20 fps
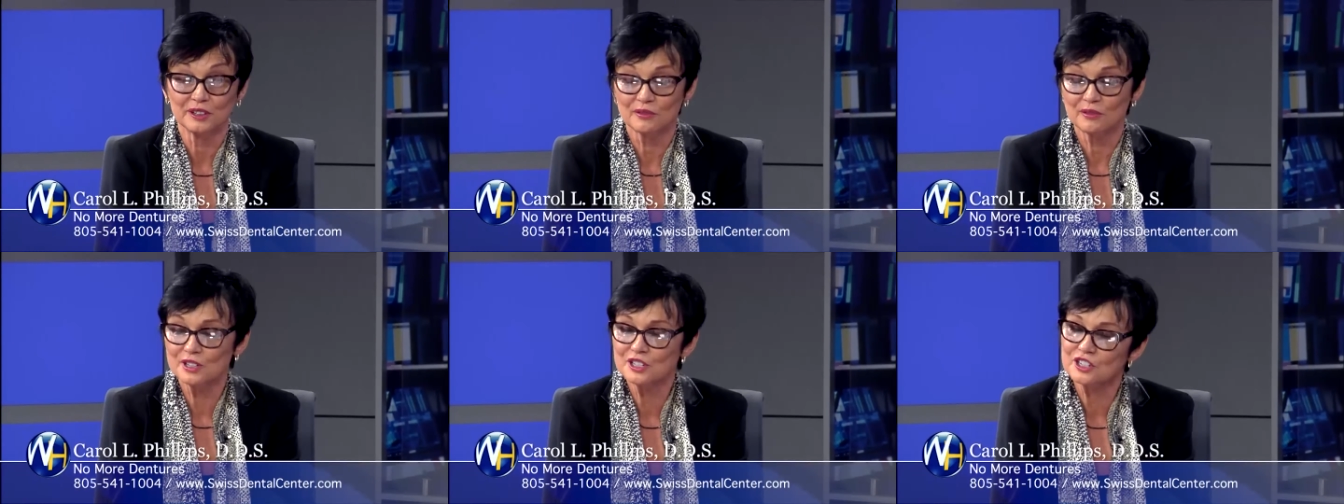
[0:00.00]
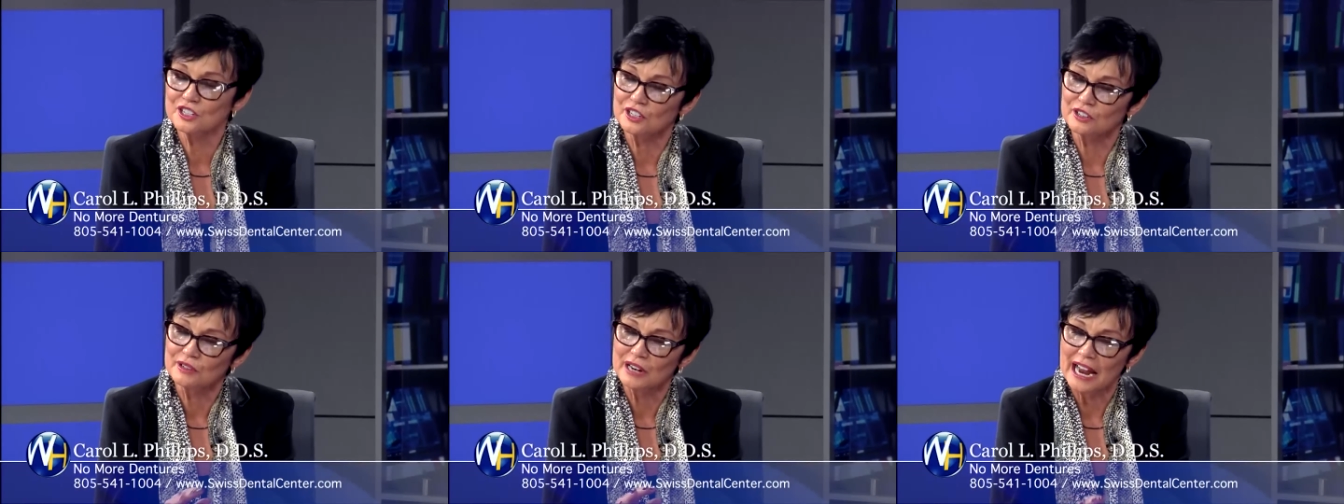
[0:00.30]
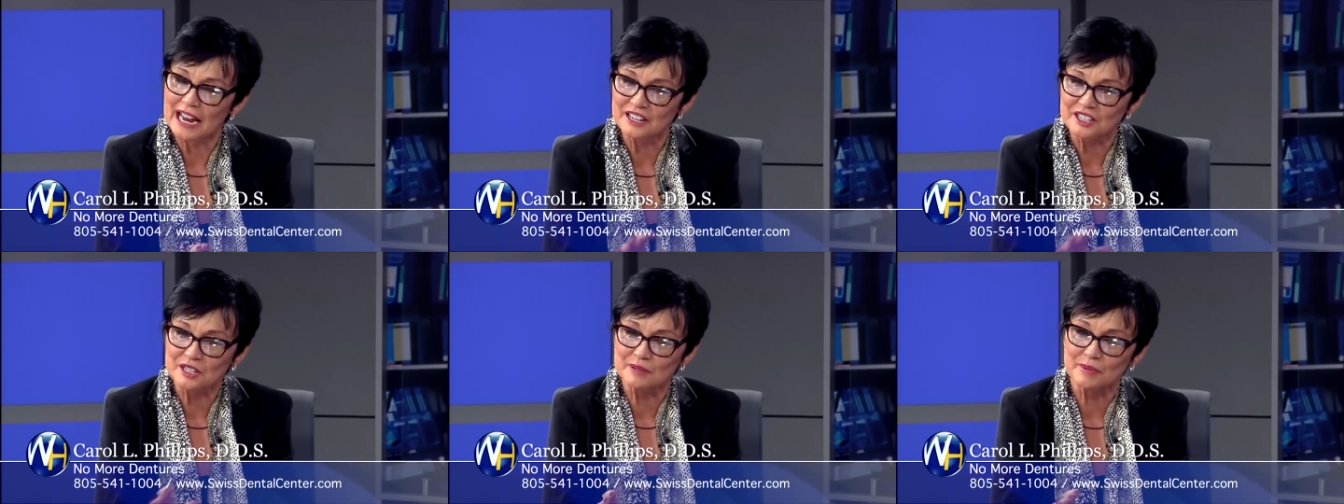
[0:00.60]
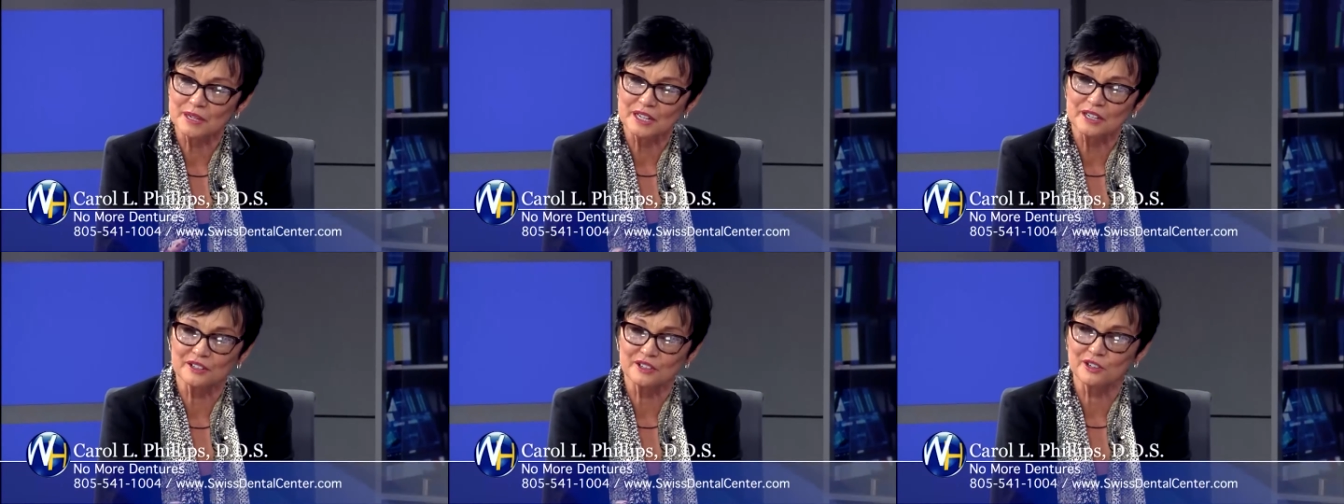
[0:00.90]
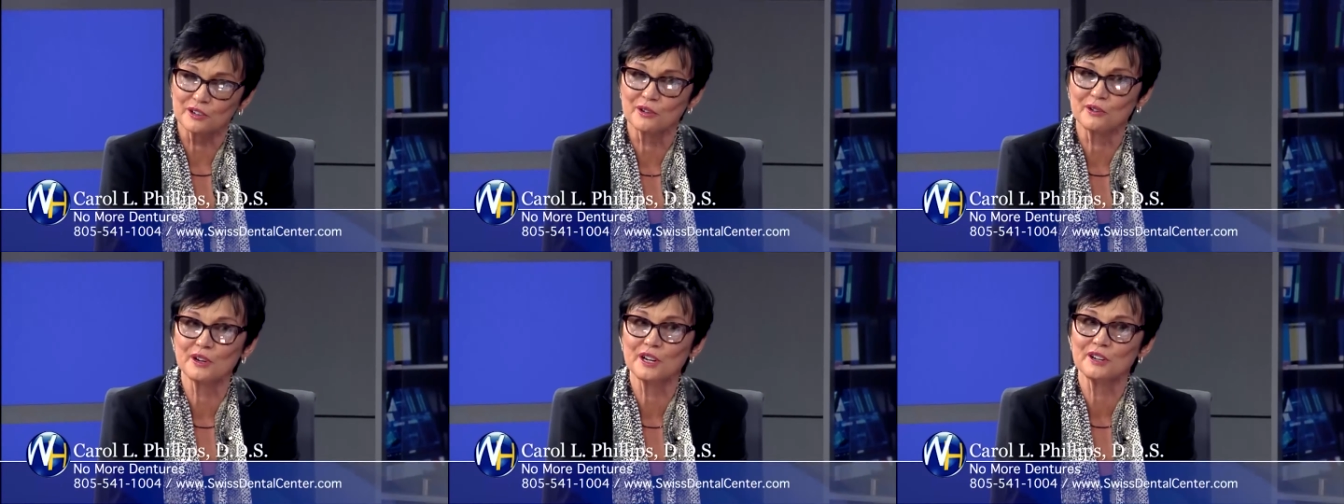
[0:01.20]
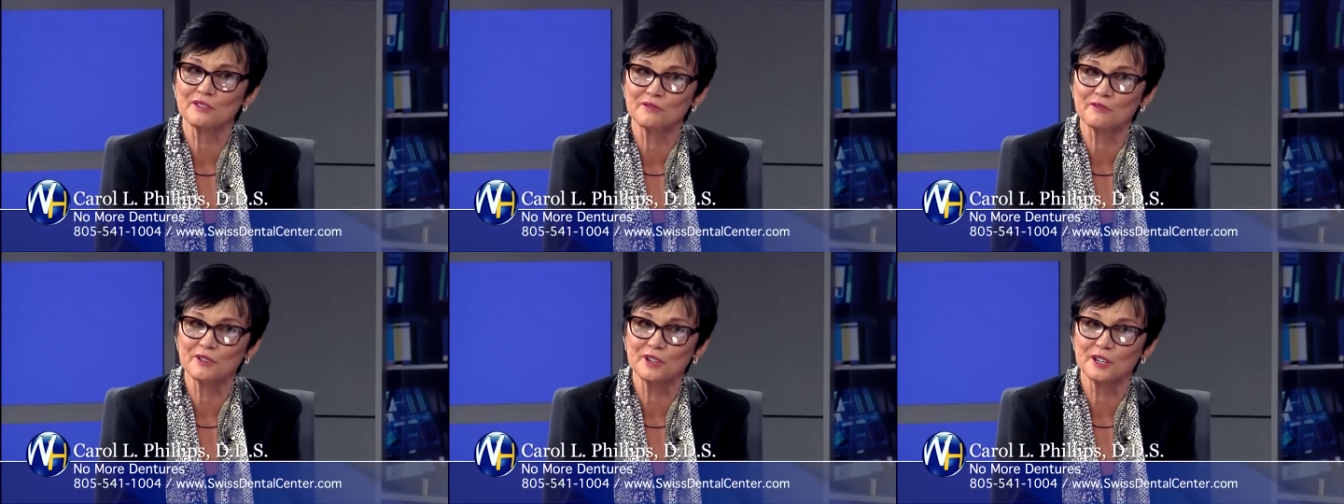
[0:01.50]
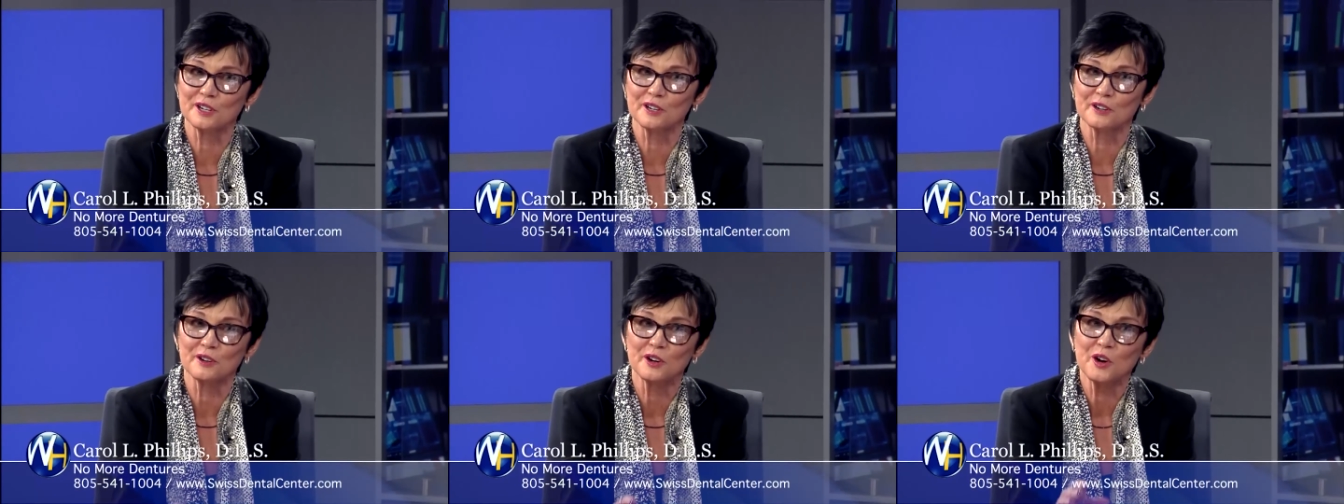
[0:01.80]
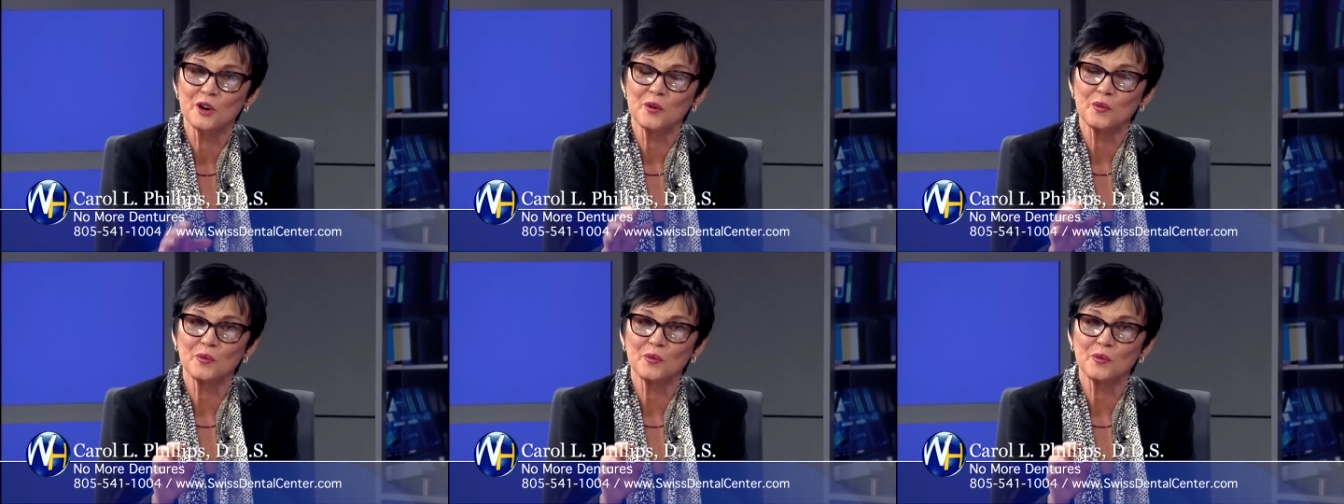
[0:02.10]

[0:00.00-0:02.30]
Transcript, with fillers: which there has to be a degree of fear